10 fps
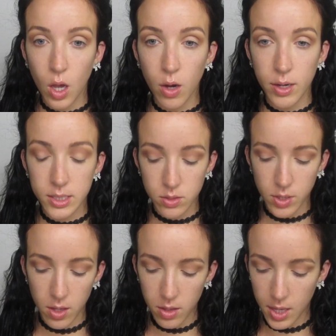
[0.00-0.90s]
Alright, so
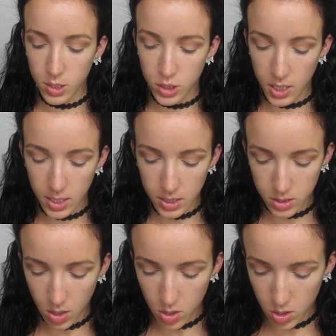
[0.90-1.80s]
now that that shade
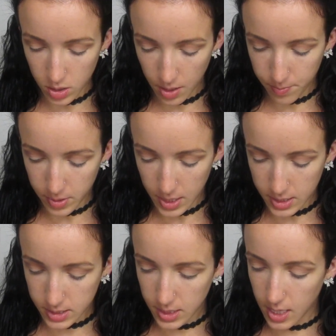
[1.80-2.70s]
is all
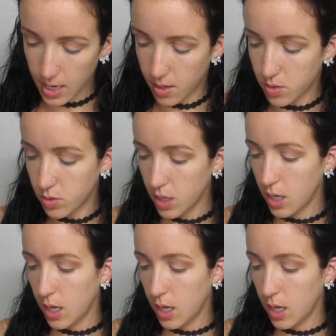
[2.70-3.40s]
blended out,